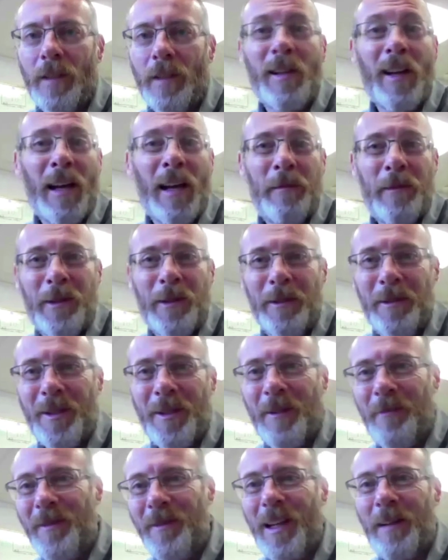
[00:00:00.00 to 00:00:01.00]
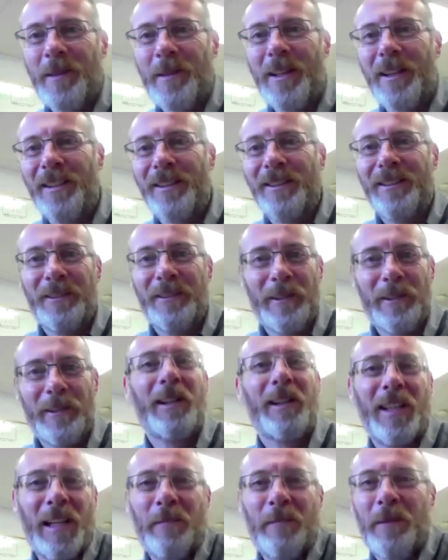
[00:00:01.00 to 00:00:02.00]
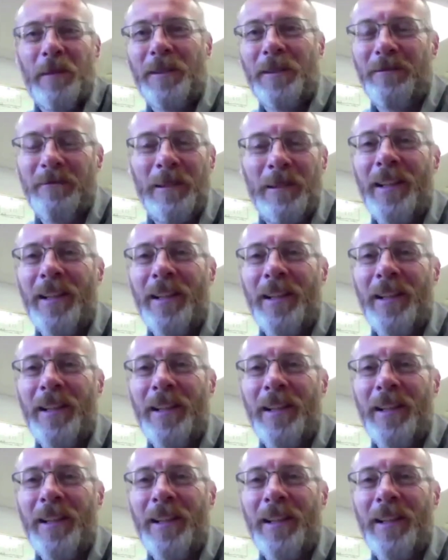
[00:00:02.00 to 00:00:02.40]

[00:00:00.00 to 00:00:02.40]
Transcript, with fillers: the time zones sometimes get a little tricky, but